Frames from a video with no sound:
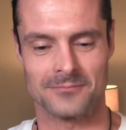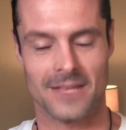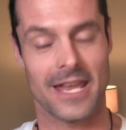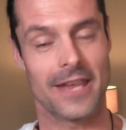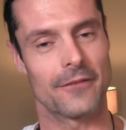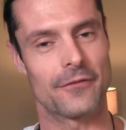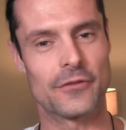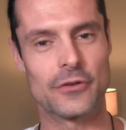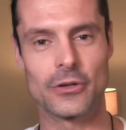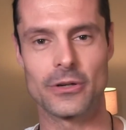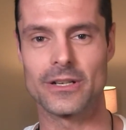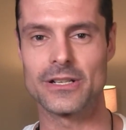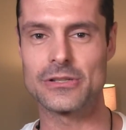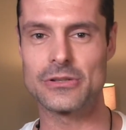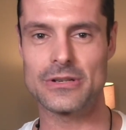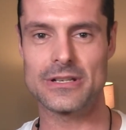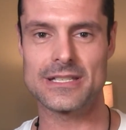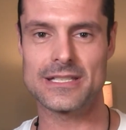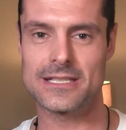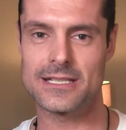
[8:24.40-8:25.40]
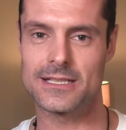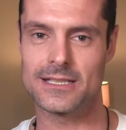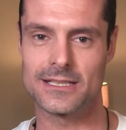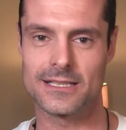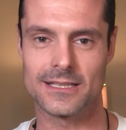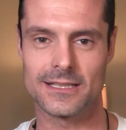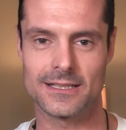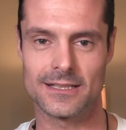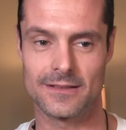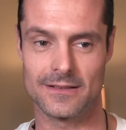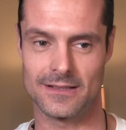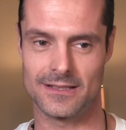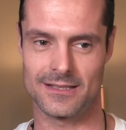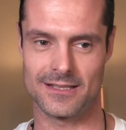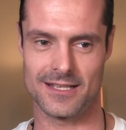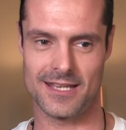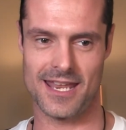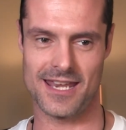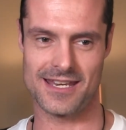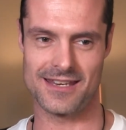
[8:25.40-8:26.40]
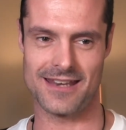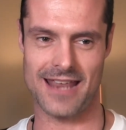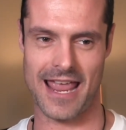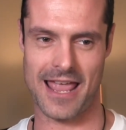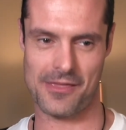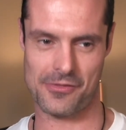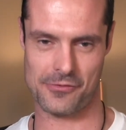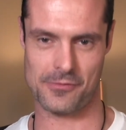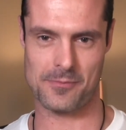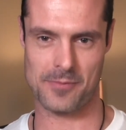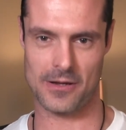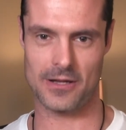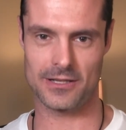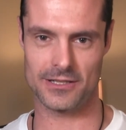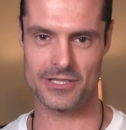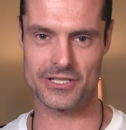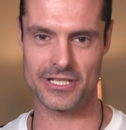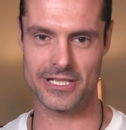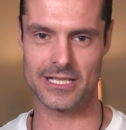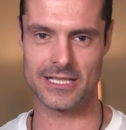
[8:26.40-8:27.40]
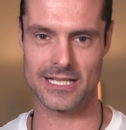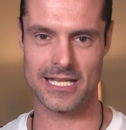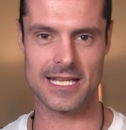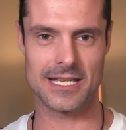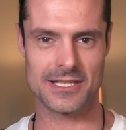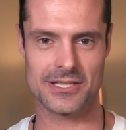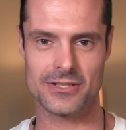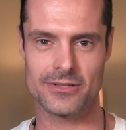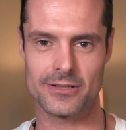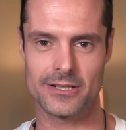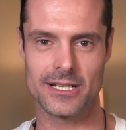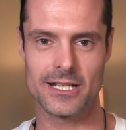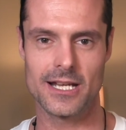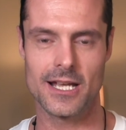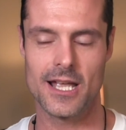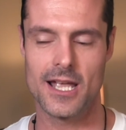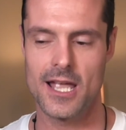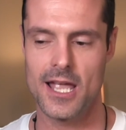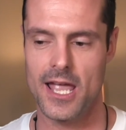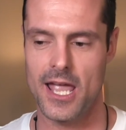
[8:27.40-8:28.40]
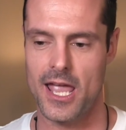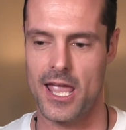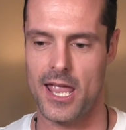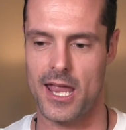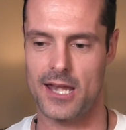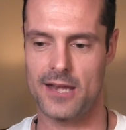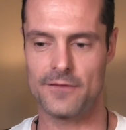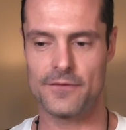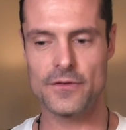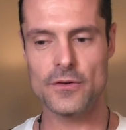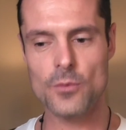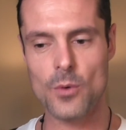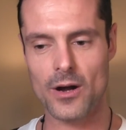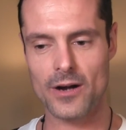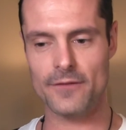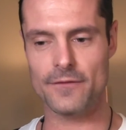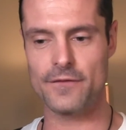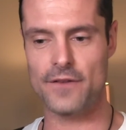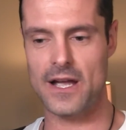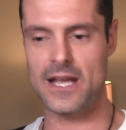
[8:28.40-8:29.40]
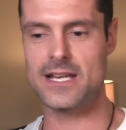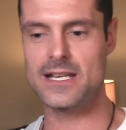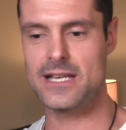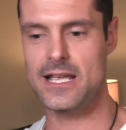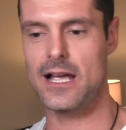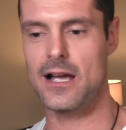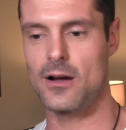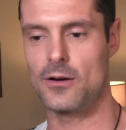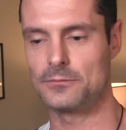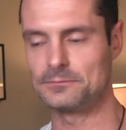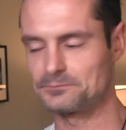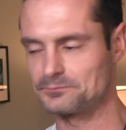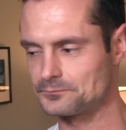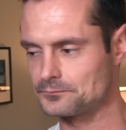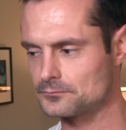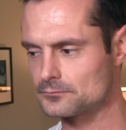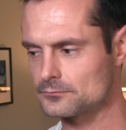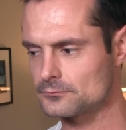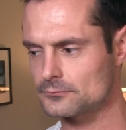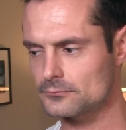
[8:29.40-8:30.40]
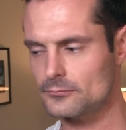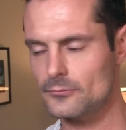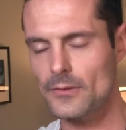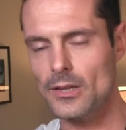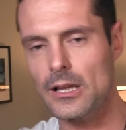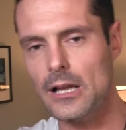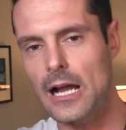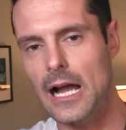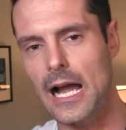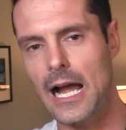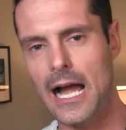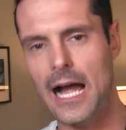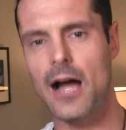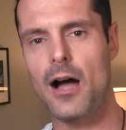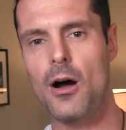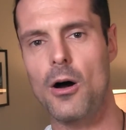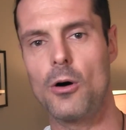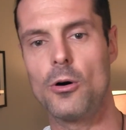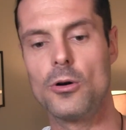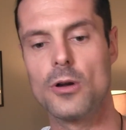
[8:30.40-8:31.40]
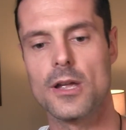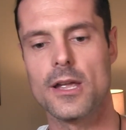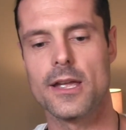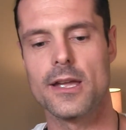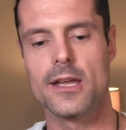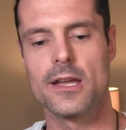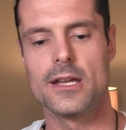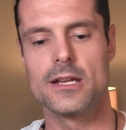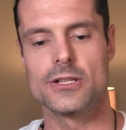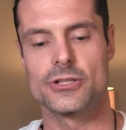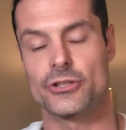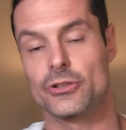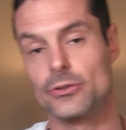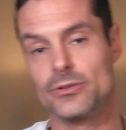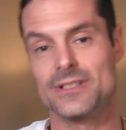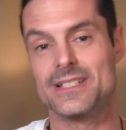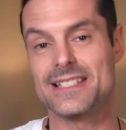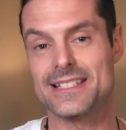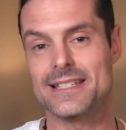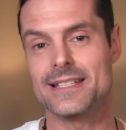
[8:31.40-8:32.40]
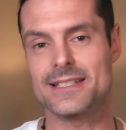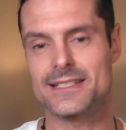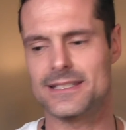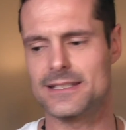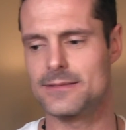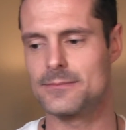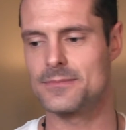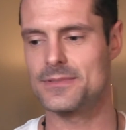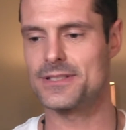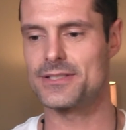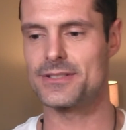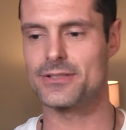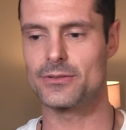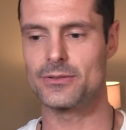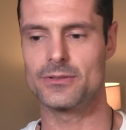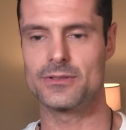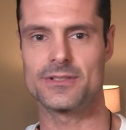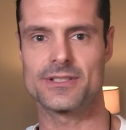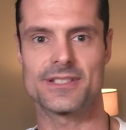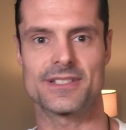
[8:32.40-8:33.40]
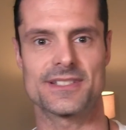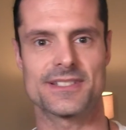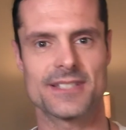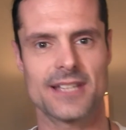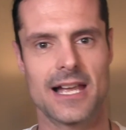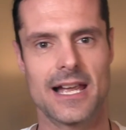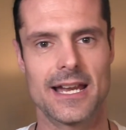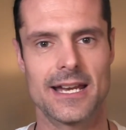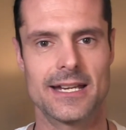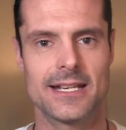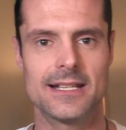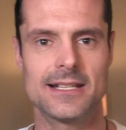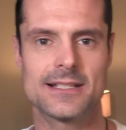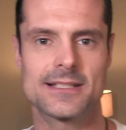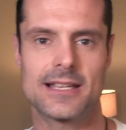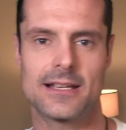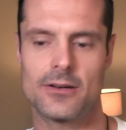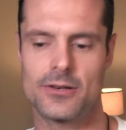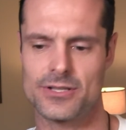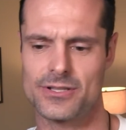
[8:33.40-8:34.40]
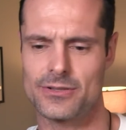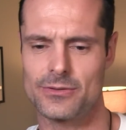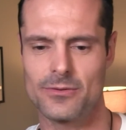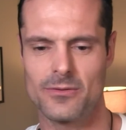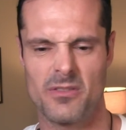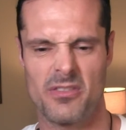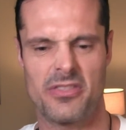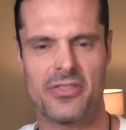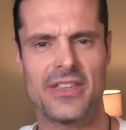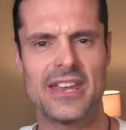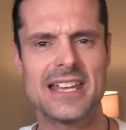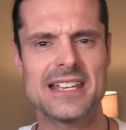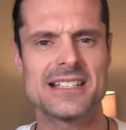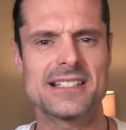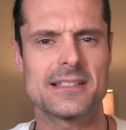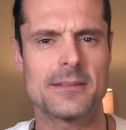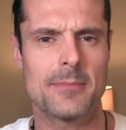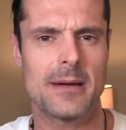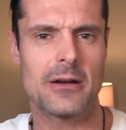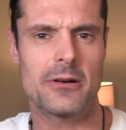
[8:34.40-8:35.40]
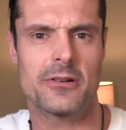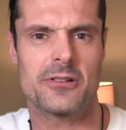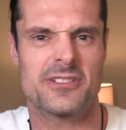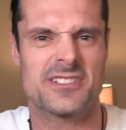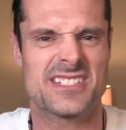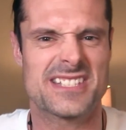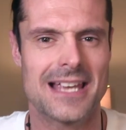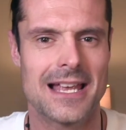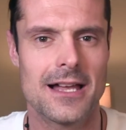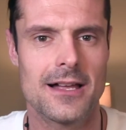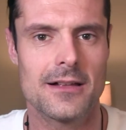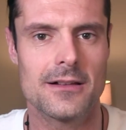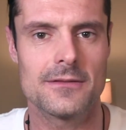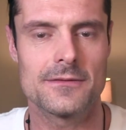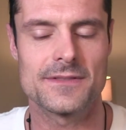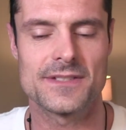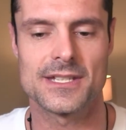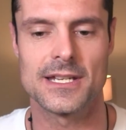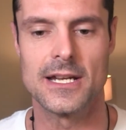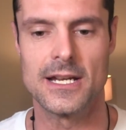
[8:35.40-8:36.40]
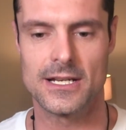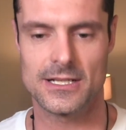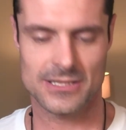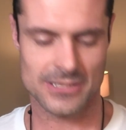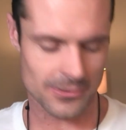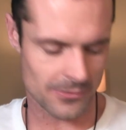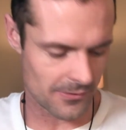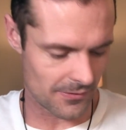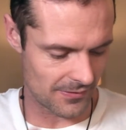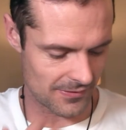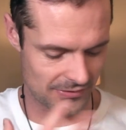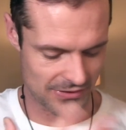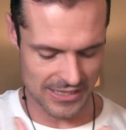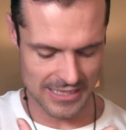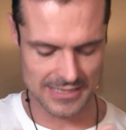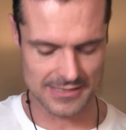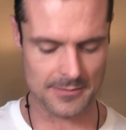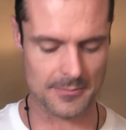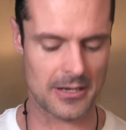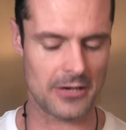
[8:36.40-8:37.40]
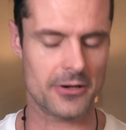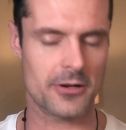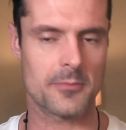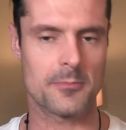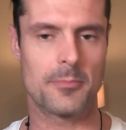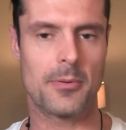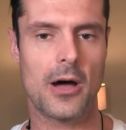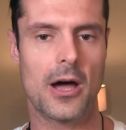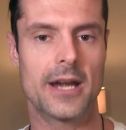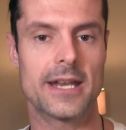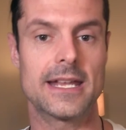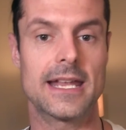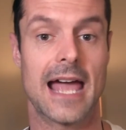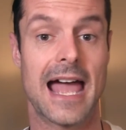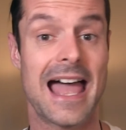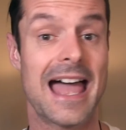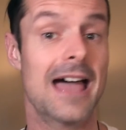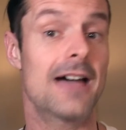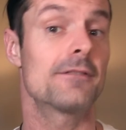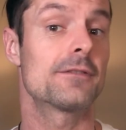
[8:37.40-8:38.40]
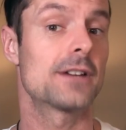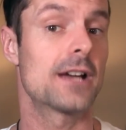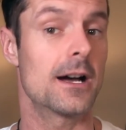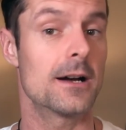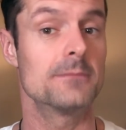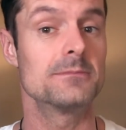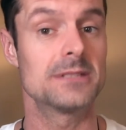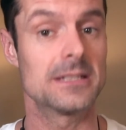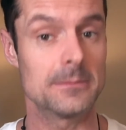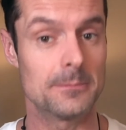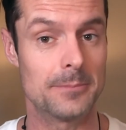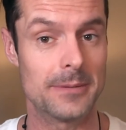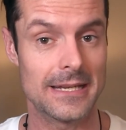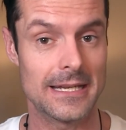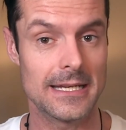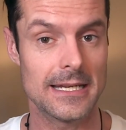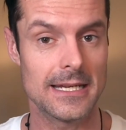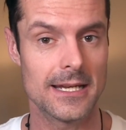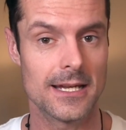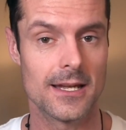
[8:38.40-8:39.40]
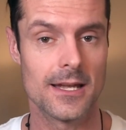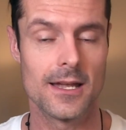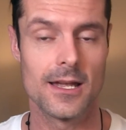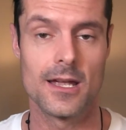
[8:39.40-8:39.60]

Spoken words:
if you're interested in anthropology and history, and if you want to find out how certain systems, certain societies, or certain things about ourselves, certain things about our body have come to be,